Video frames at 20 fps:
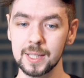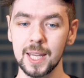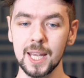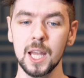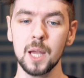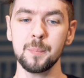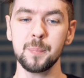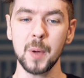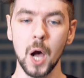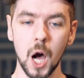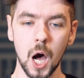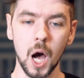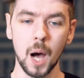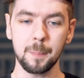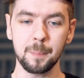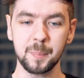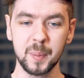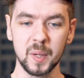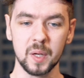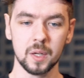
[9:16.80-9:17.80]
Keep
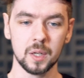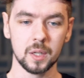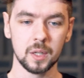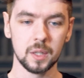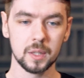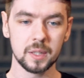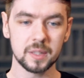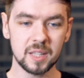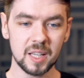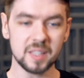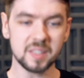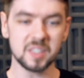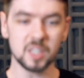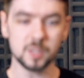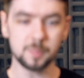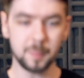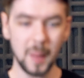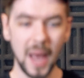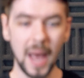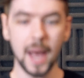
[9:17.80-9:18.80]
up. This
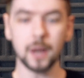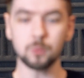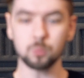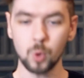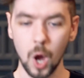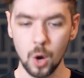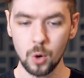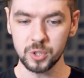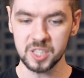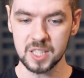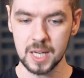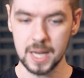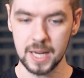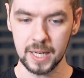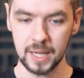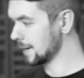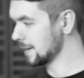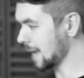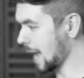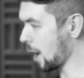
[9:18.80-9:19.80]
is bad
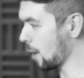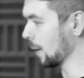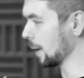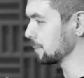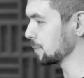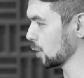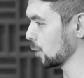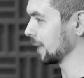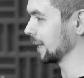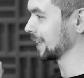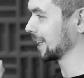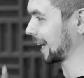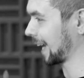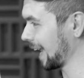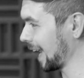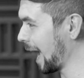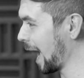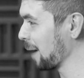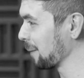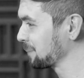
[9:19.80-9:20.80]
roasting. Now I'm doing the
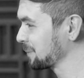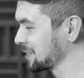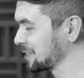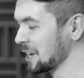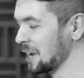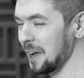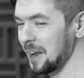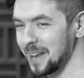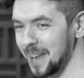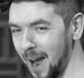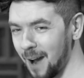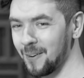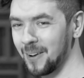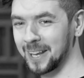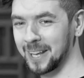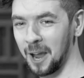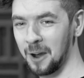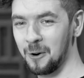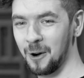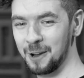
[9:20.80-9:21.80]
claps. Now I
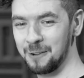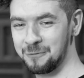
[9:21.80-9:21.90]
get why